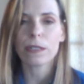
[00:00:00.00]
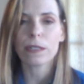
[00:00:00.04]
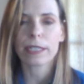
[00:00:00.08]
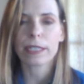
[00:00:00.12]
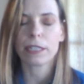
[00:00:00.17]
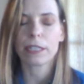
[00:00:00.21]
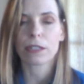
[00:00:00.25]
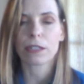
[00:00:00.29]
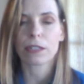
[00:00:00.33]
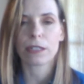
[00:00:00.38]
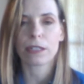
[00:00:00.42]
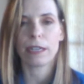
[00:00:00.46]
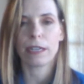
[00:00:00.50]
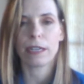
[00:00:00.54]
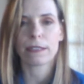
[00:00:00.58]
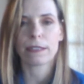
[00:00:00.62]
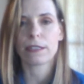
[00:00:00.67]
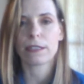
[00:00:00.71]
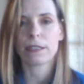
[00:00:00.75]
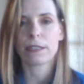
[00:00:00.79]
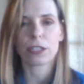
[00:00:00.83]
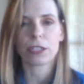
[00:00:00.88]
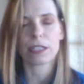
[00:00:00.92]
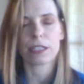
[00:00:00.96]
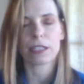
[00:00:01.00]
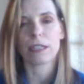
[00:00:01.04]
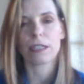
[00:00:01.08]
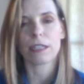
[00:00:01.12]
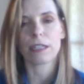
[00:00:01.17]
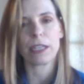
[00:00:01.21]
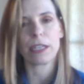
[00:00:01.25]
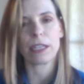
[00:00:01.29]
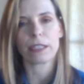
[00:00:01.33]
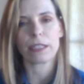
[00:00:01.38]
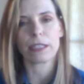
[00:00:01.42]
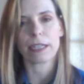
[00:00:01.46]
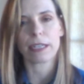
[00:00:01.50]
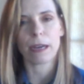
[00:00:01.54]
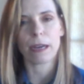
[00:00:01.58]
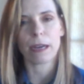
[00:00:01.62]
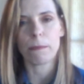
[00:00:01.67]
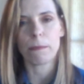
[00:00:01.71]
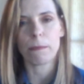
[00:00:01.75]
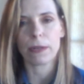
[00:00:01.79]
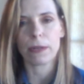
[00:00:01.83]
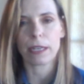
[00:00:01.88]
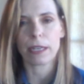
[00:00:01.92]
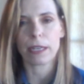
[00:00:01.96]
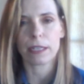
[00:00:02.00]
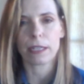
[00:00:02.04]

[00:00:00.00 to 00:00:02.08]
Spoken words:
Tender Claws is just an amazing company,